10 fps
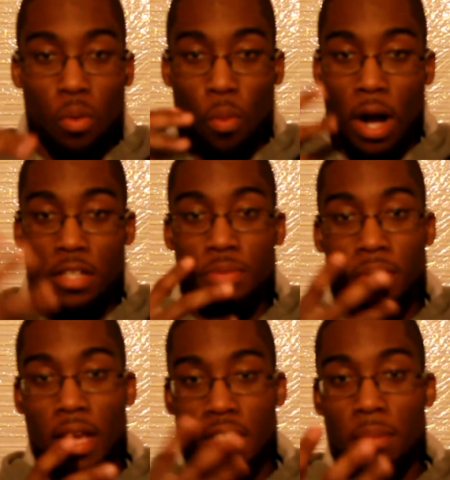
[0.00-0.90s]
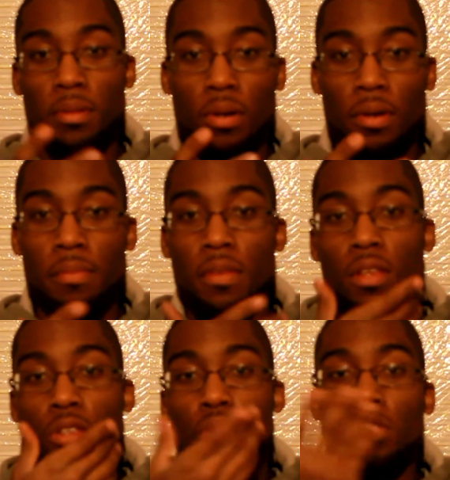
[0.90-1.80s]
watch me as I blow it,
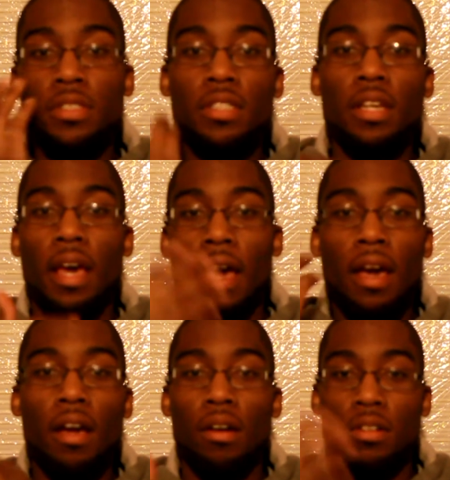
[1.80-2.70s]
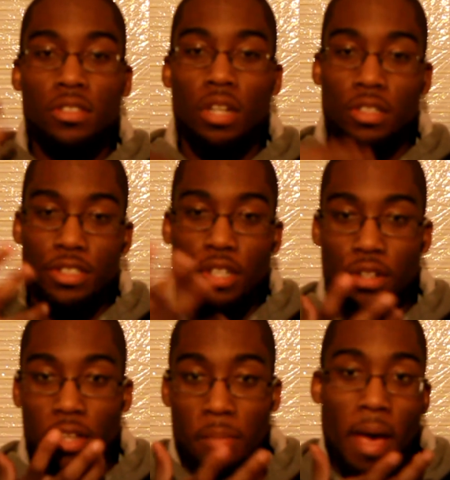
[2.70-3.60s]
you'll see air start to
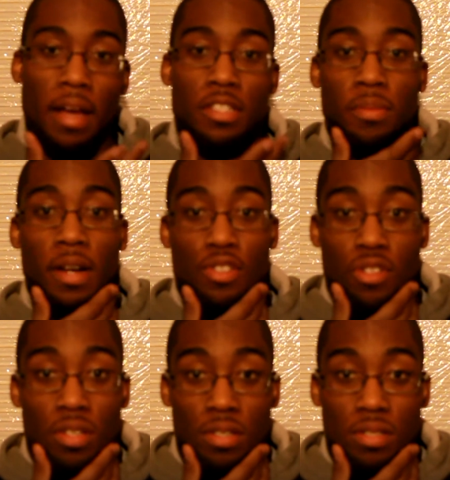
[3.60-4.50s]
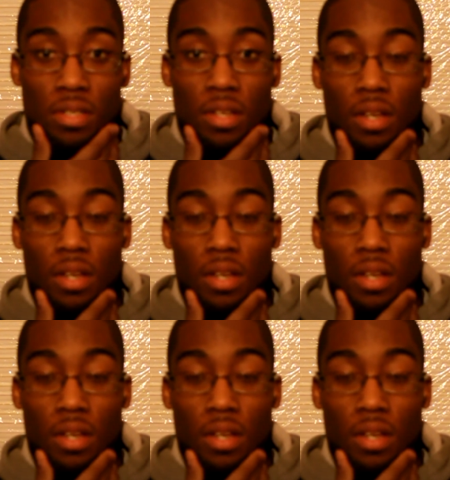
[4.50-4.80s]
circulate back into my cheeks.